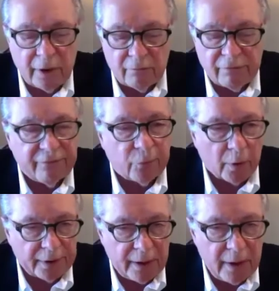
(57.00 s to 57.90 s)

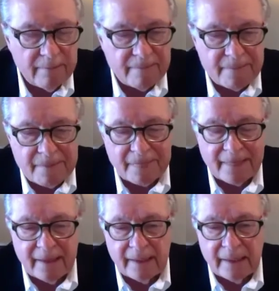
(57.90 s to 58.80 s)
40,
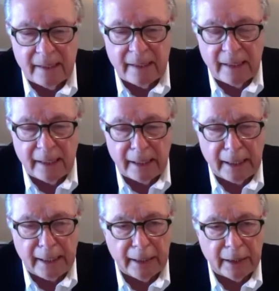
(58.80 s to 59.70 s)

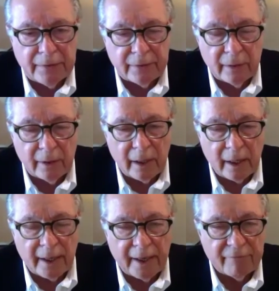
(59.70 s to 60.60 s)
and
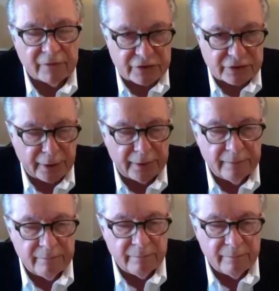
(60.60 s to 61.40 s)
I have a son